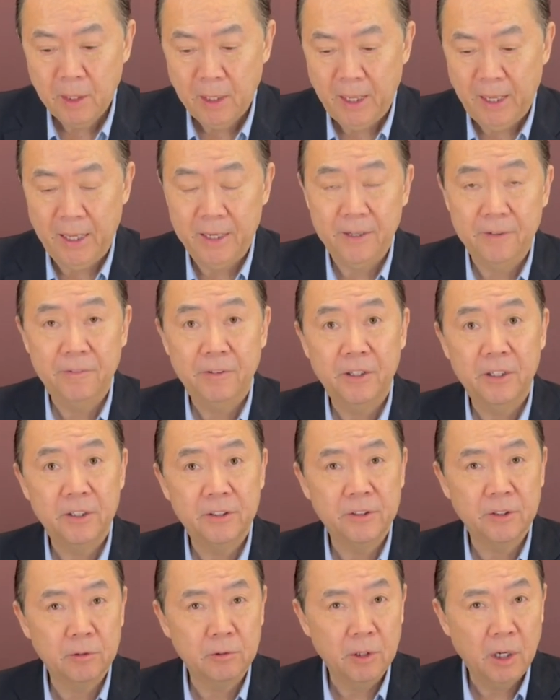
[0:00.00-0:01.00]
and if it
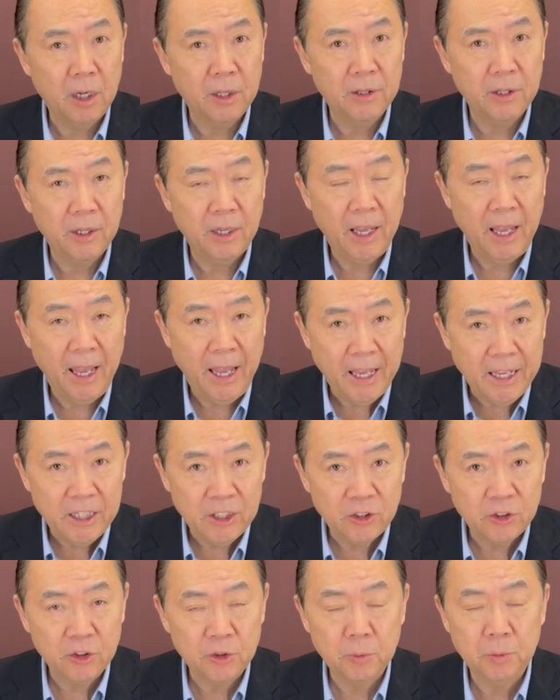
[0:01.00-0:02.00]
is a rather
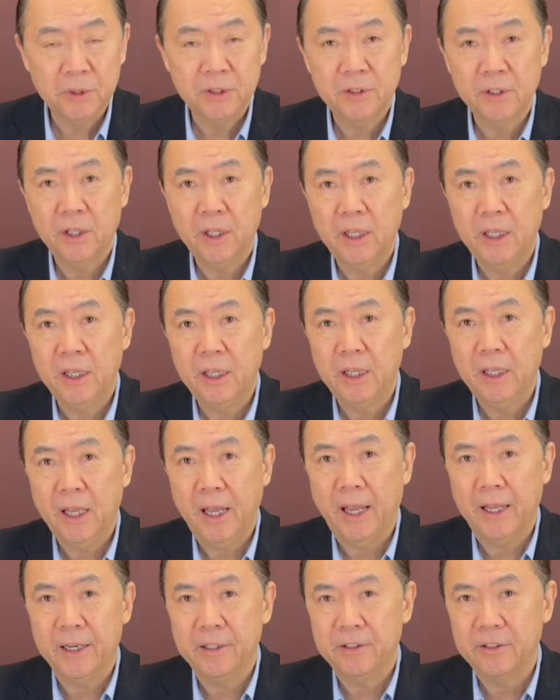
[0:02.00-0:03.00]
aged whiskey
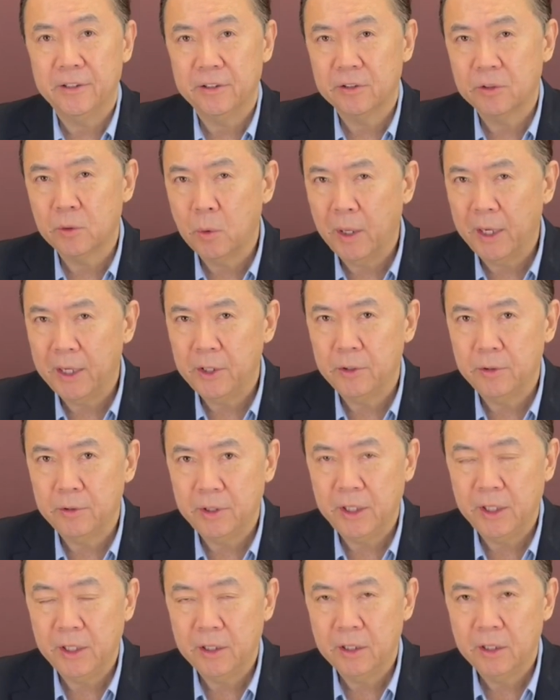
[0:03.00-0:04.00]
and it is quite
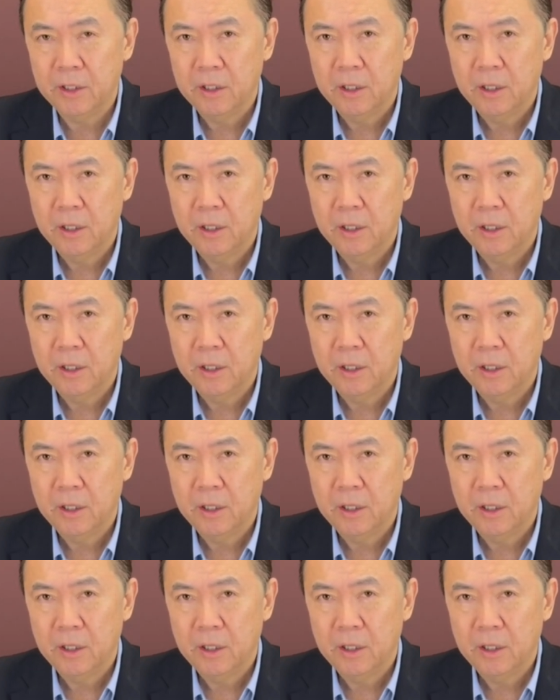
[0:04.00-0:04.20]
unique,